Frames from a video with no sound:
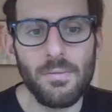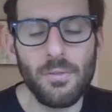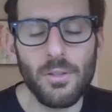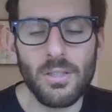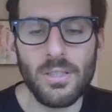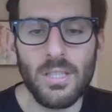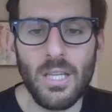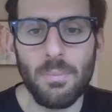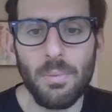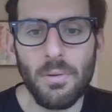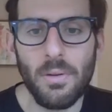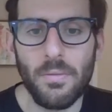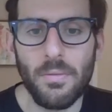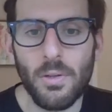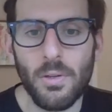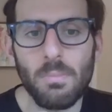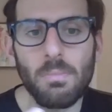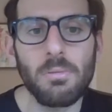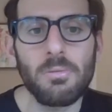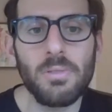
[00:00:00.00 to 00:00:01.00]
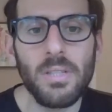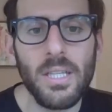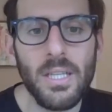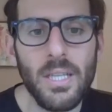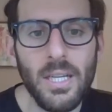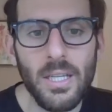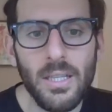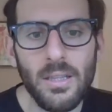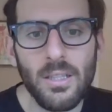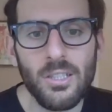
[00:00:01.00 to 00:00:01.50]
for example, if you're
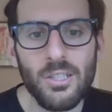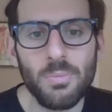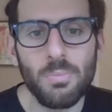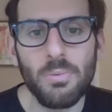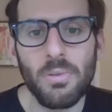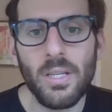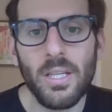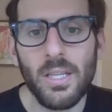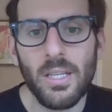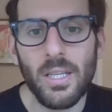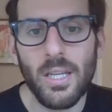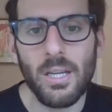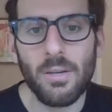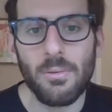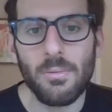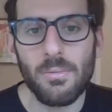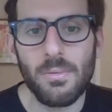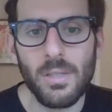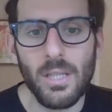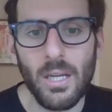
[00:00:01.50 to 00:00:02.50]
bleeding, the spleen can